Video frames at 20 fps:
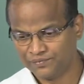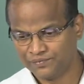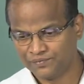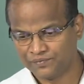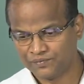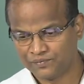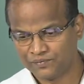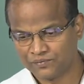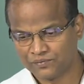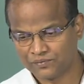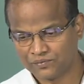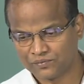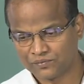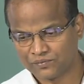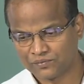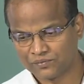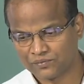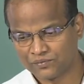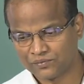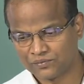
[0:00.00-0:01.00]

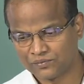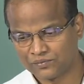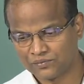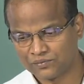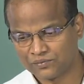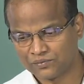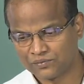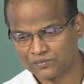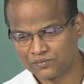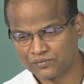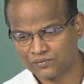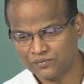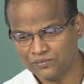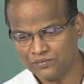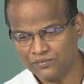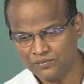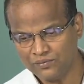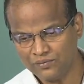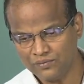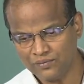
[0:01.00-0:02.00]

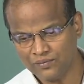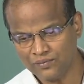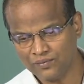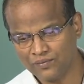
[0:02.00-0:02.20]
(no one is talking)